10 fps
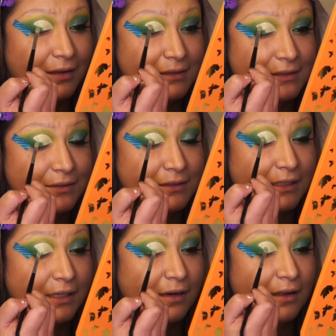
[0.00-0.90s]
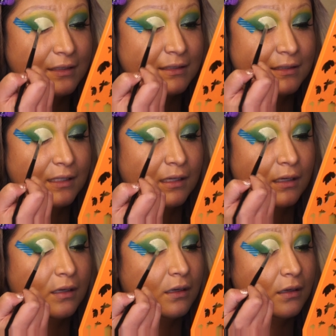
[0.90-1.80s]
I seriously cannot
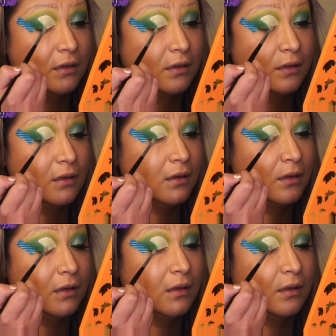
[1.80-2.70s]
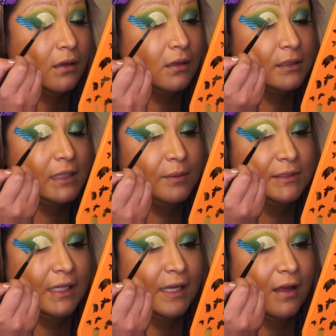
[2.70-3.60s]
see. Because I
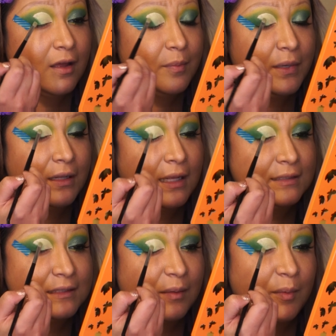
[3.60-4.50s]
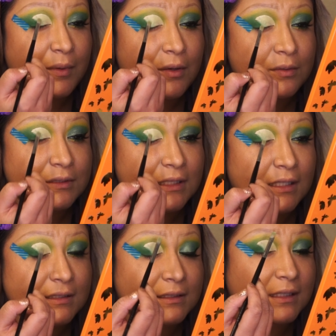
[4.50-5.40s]
was telling hubby last time I want to go
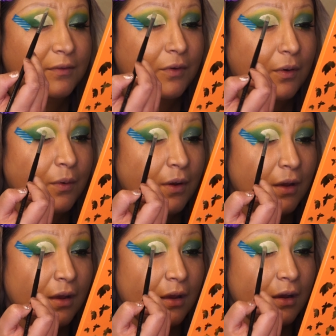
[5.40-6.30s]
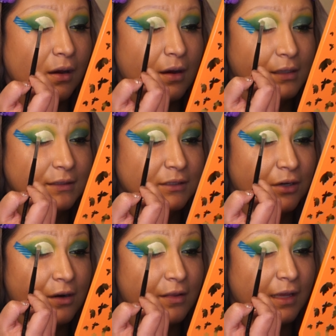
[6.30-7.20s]
see the Steve-O
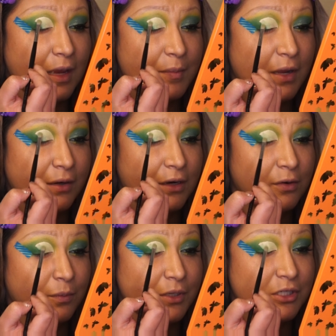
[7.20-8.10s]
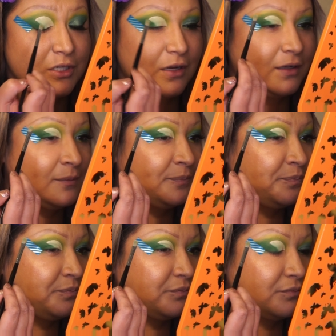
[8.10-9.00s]
concert. They came down here to Wichita.
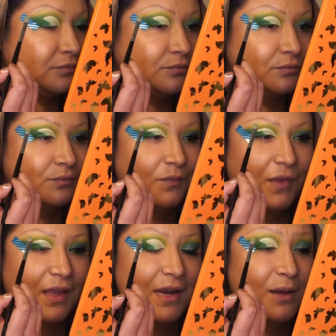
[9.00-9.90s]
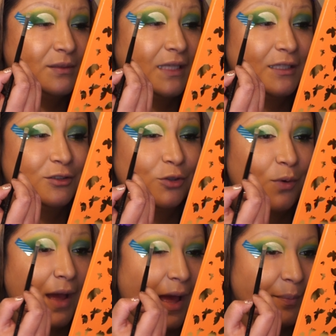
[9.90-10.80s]
And I was like
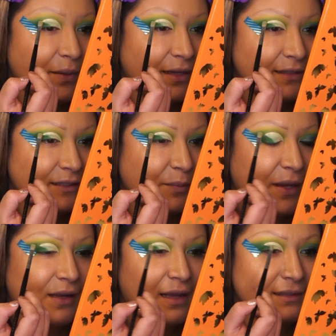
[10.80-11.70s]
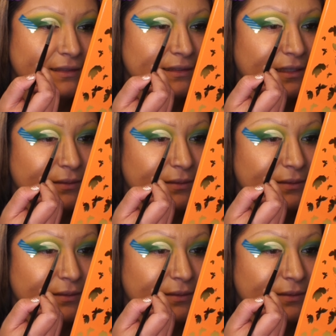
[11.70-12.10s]
so happy that I took my glasses.